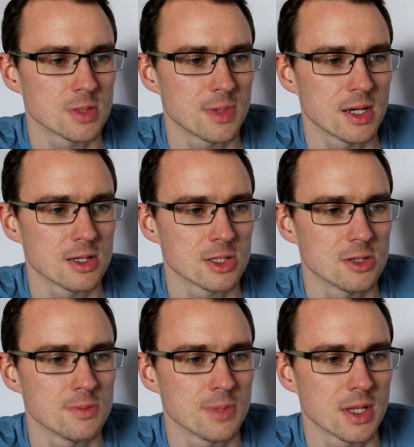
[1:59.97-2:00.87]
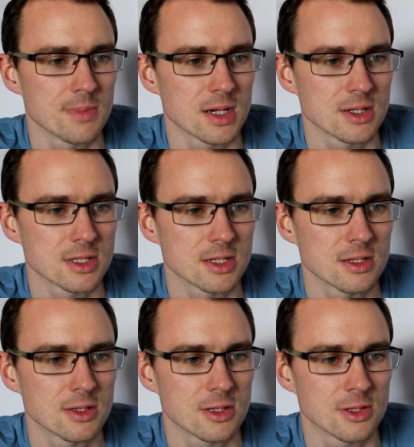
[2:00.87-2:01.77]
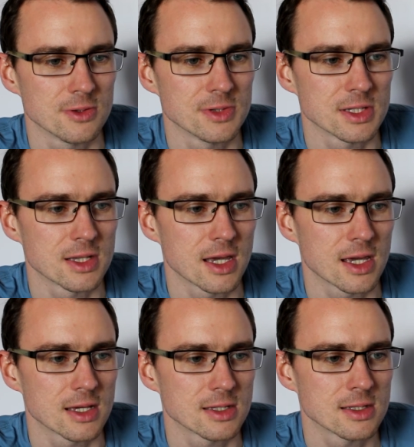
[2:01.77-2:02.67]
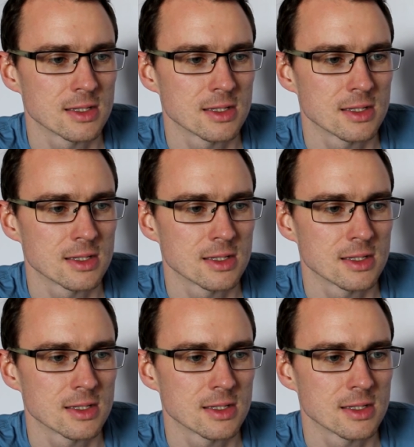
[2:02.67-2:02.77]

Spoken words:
to be consumed by the master, the dons and their guests.